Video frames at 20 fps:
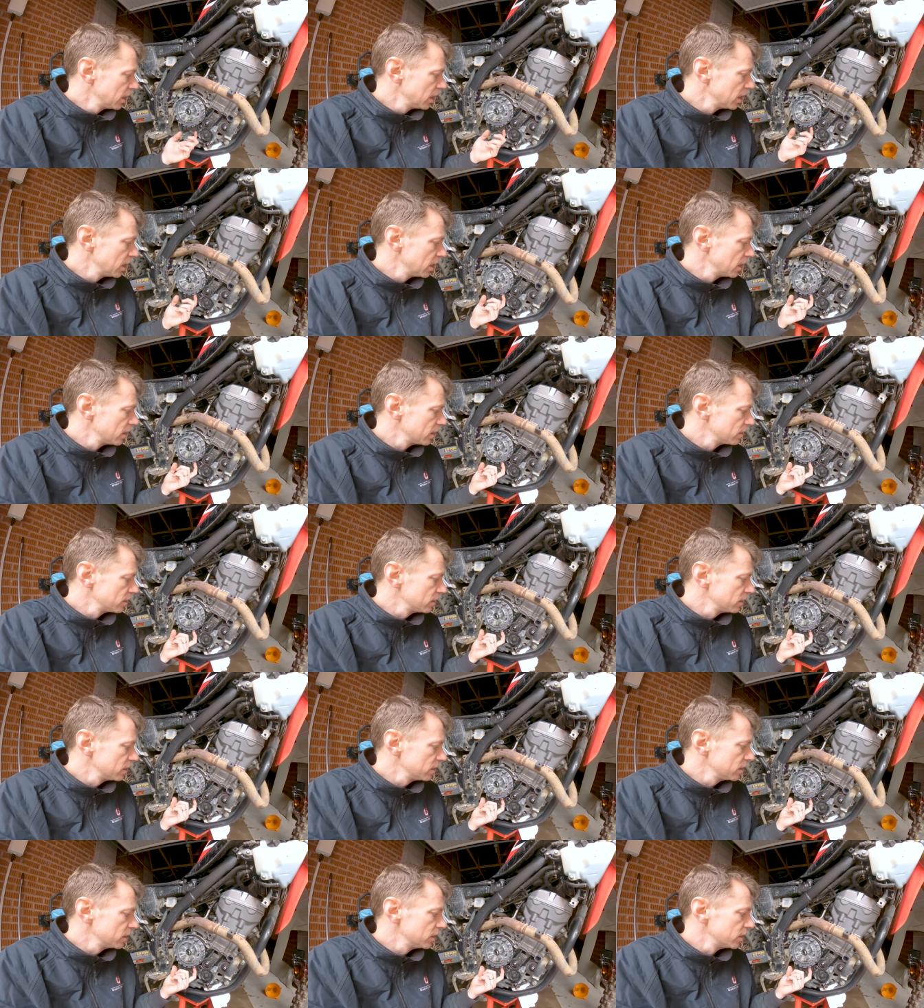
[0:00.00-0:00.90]
Uh,
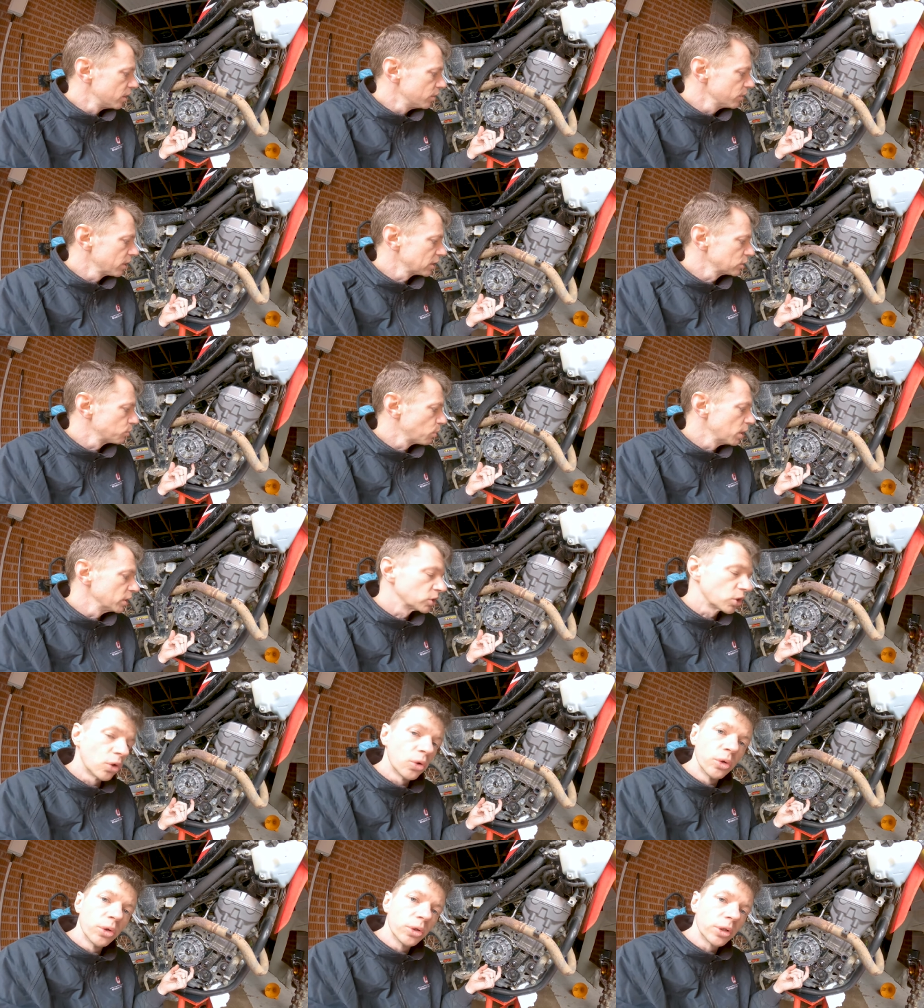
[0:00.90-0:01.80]
you know, that's why
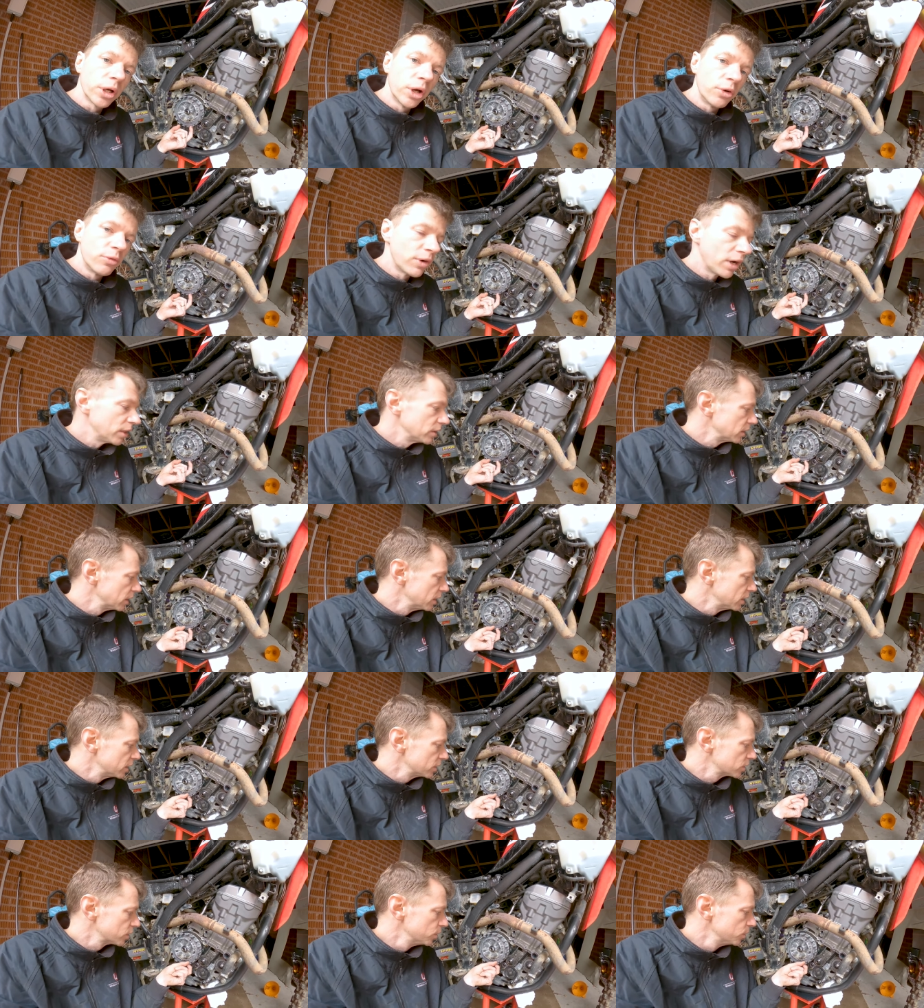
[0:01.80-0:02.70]
it's got oil going around it
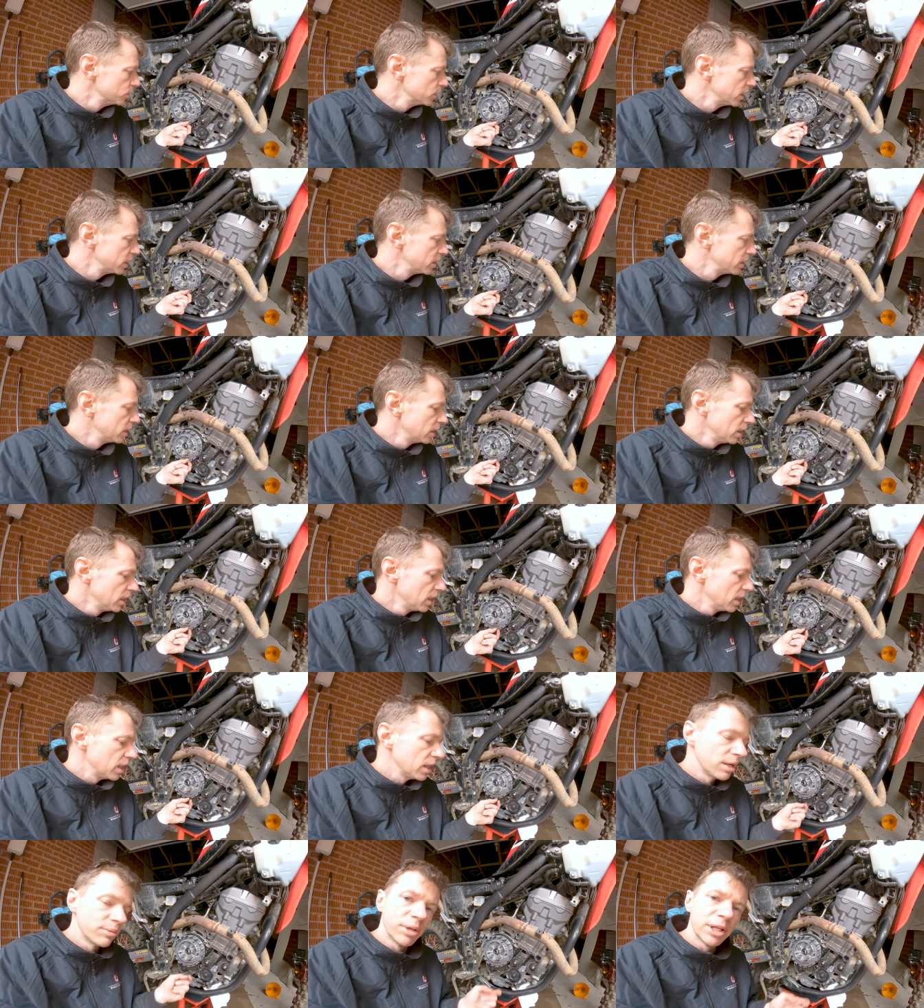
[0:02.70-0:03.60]
and it's cooling,
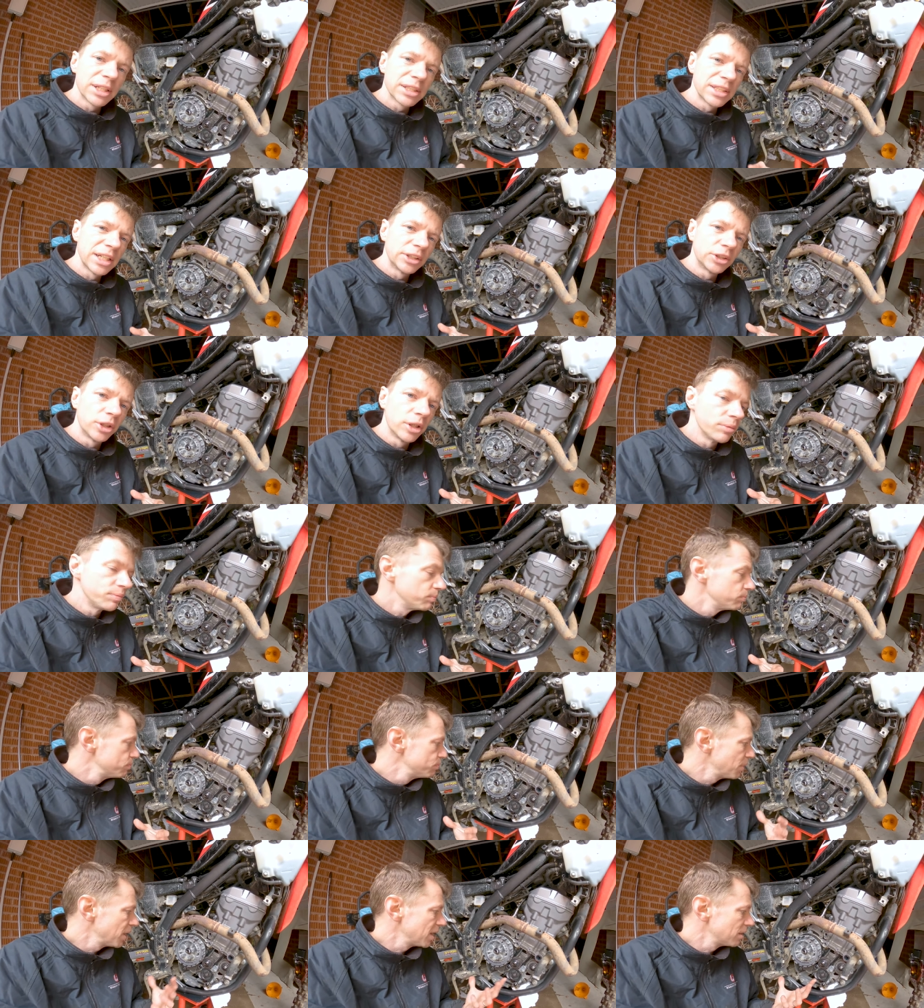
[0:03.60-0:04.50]
um, etc.
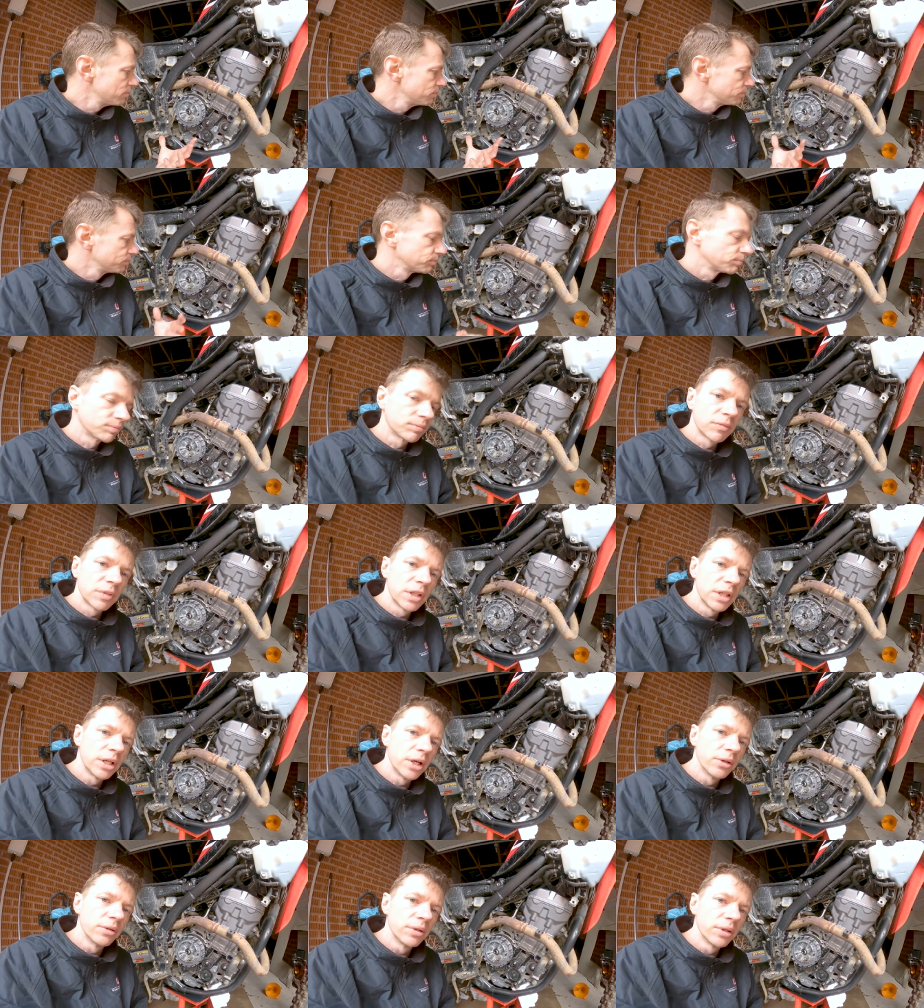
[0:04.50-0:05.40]
But,
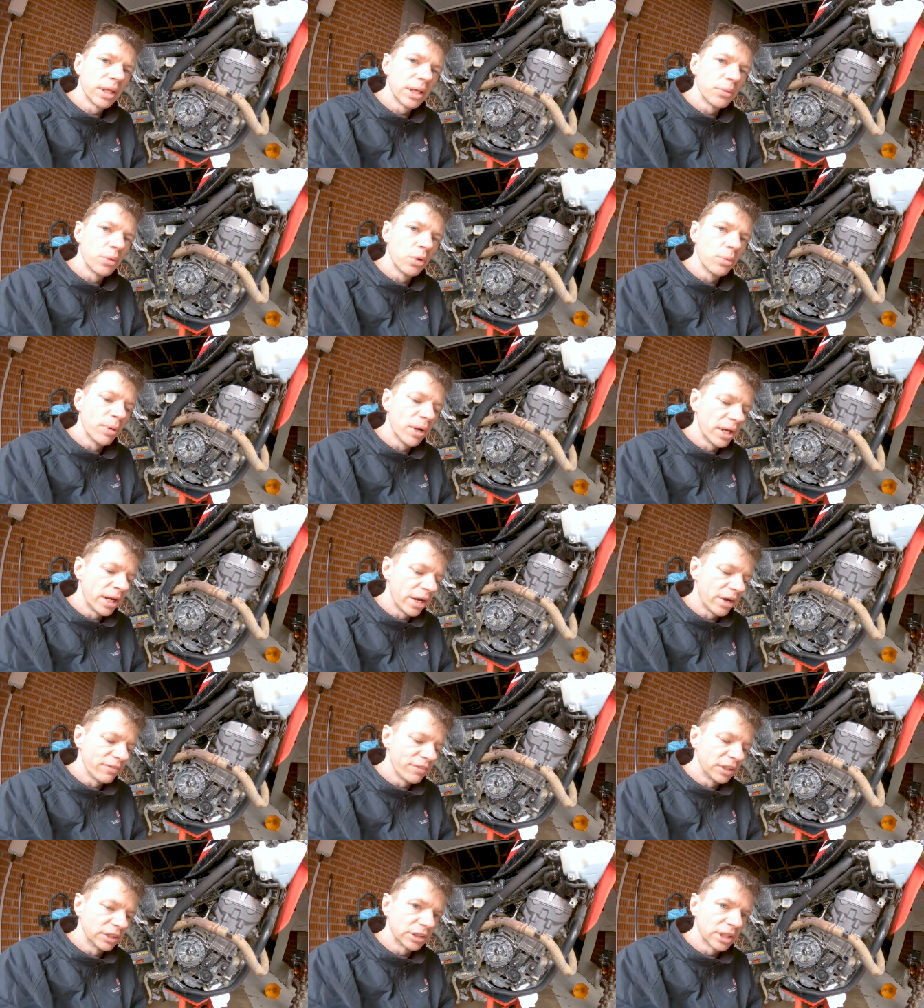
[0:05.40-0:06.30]
you know, they will burn
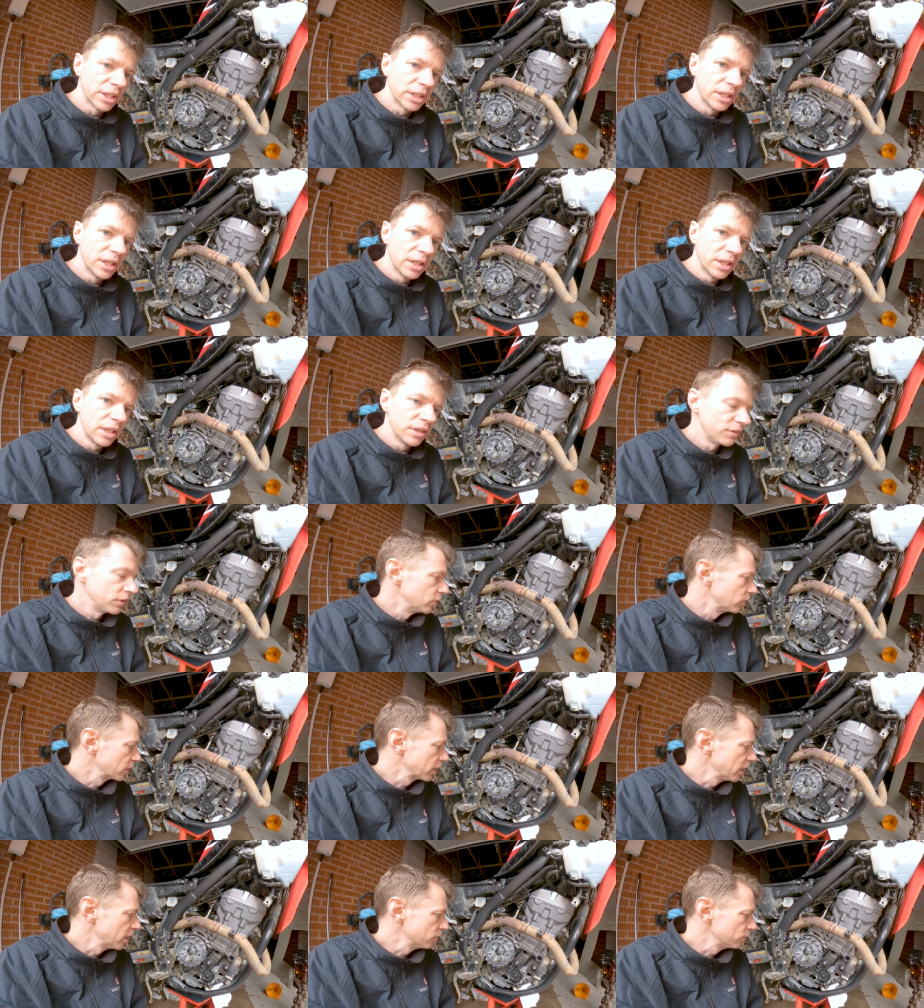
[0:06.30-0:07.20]
out eventually if you're
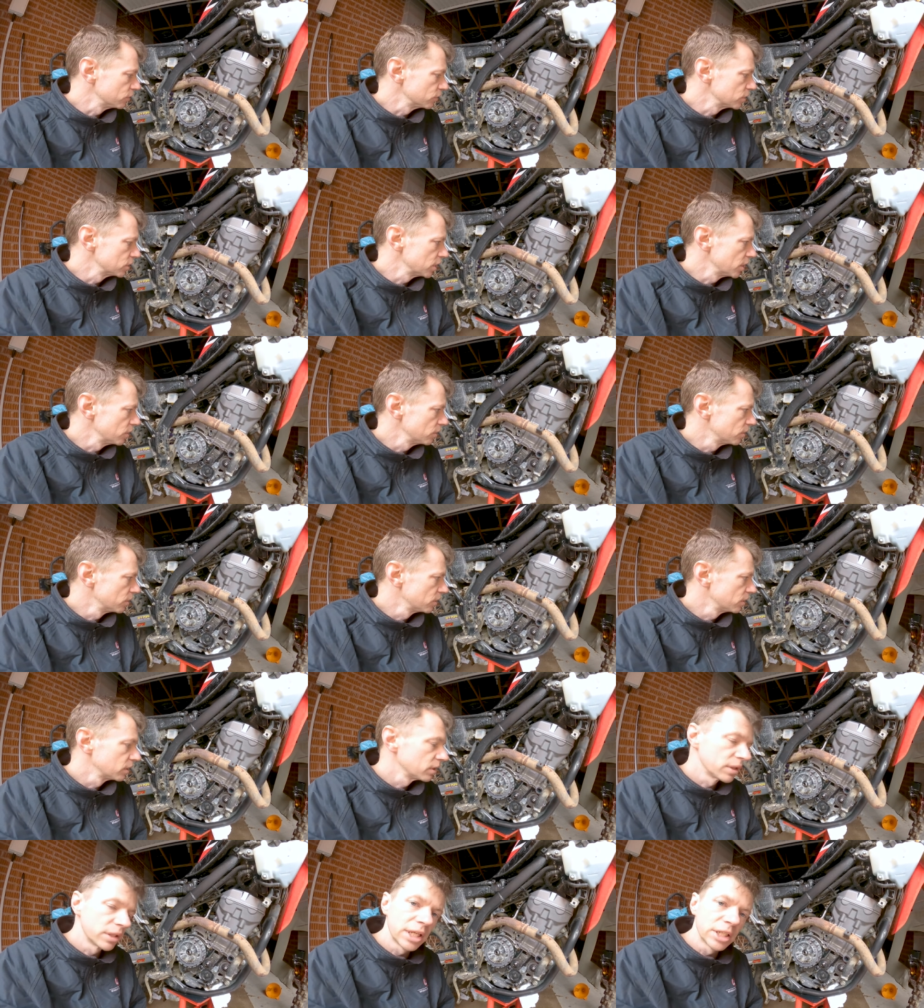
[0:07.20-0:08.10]
not careful. So
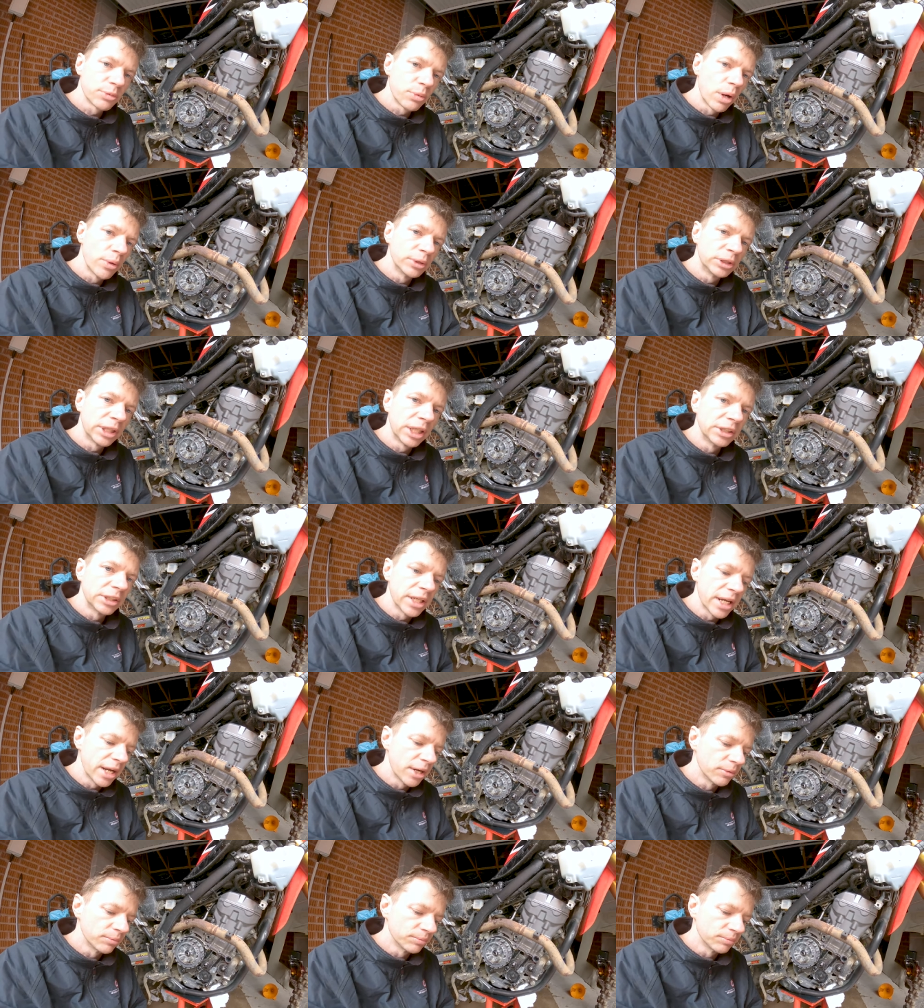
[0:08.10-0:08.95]
that's why we're changing it